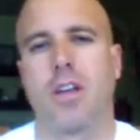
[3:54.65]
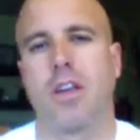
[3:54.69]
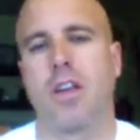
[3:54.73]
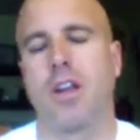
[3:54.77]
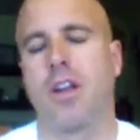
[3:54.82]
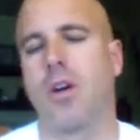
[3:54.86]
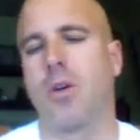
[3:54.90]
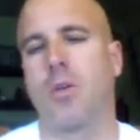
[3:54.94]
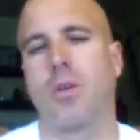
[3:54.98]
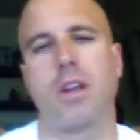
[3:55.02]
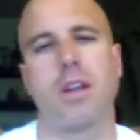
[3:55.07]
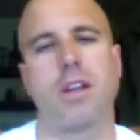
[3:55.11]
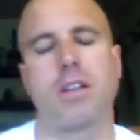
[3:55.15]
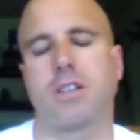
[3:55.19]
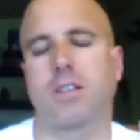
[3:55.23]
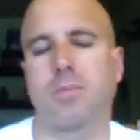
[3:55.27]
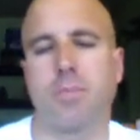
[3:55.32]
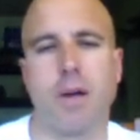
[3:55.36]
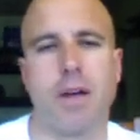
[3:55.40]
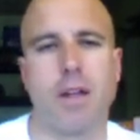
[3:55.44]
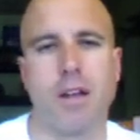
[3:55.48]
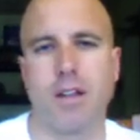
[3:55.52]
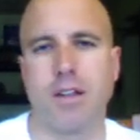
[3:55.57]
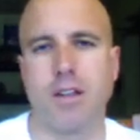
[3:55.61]
you don't need to
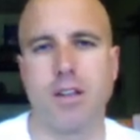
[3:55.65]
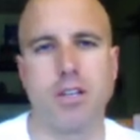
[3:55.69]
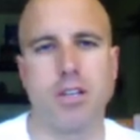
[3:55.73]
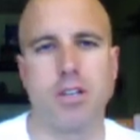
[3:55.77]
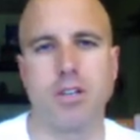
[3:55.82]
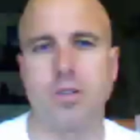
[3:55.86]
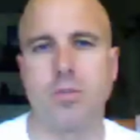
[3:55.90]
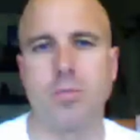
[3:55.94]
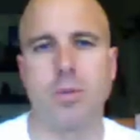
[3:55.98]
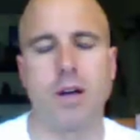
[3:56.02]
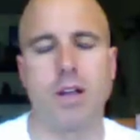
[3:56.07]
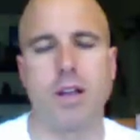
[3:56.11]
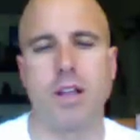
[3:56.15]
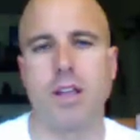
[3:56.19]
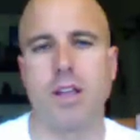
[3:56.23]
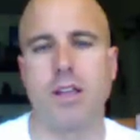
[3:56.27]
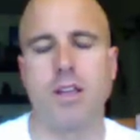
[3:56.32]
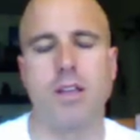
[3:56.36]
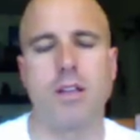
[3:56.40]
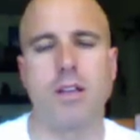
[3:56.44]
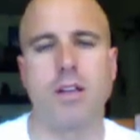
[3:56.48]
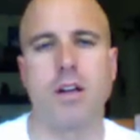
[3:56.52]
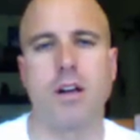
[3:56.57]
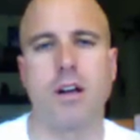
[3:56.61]
spend additional money